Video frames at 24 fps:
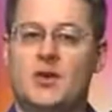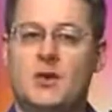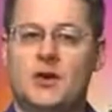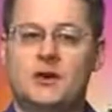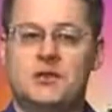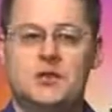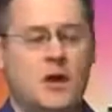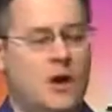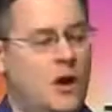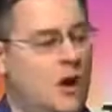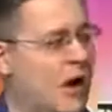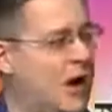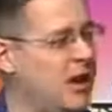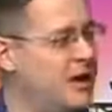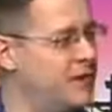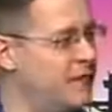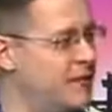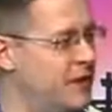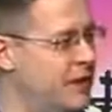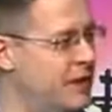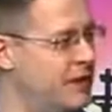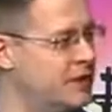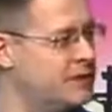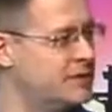ignores all
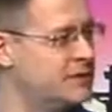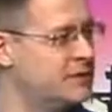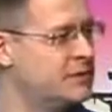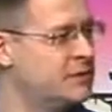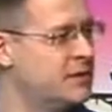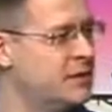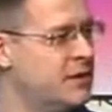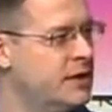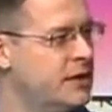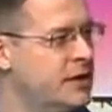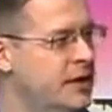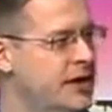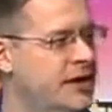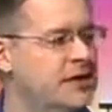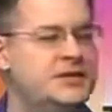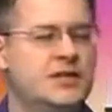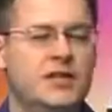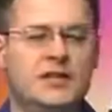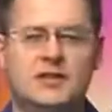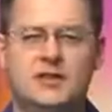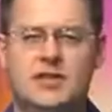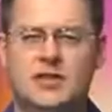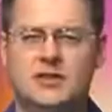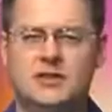of these. Yes. He
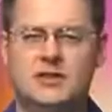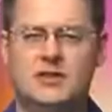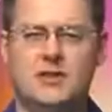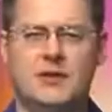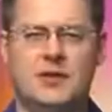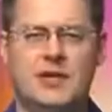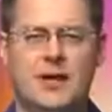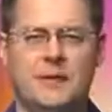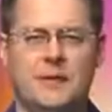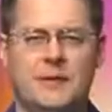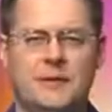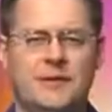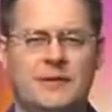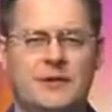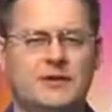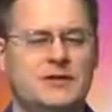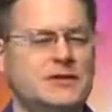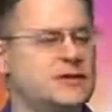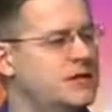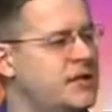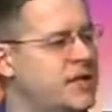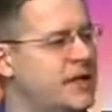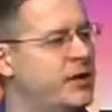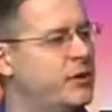just goes to a couple of
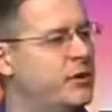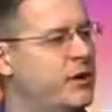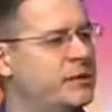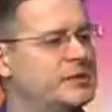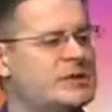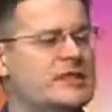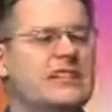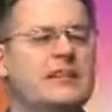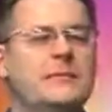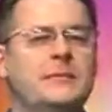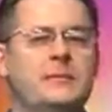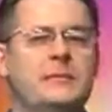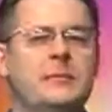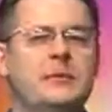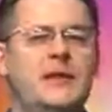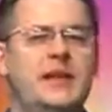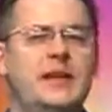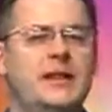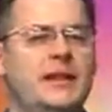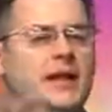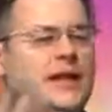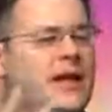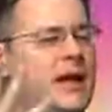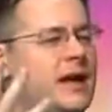verses that he rips
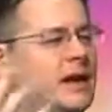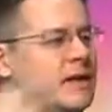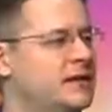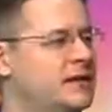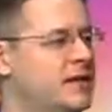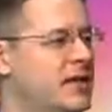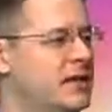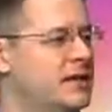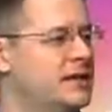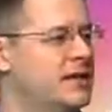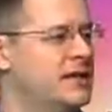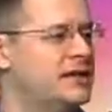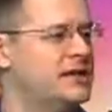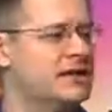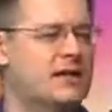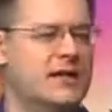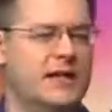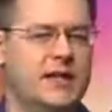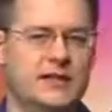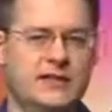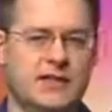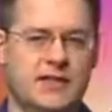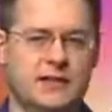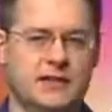completely out of context, and
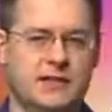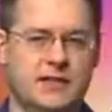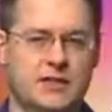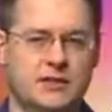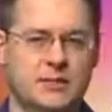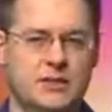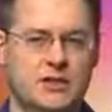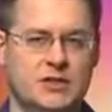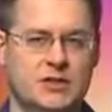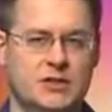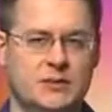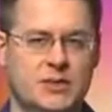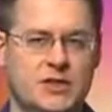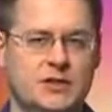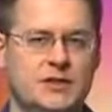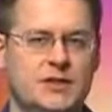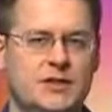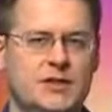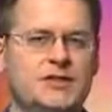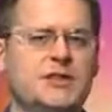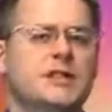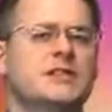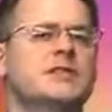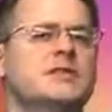then he tells his Muslim
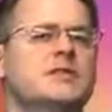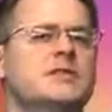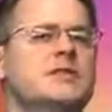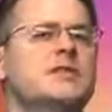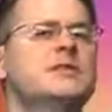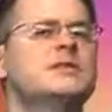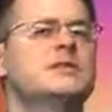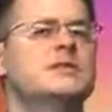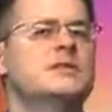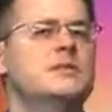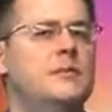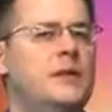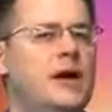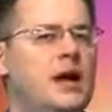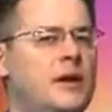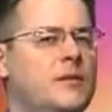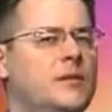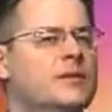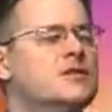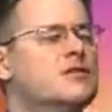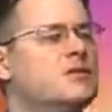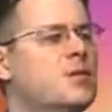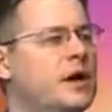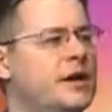listeners, this is, this is the
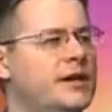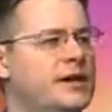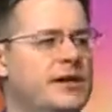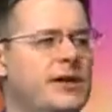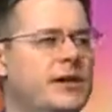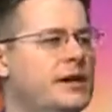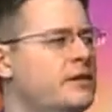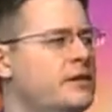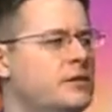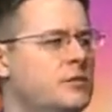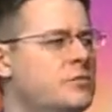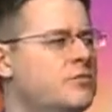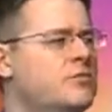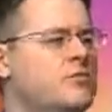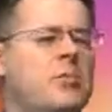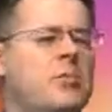Bible. This is why you can't.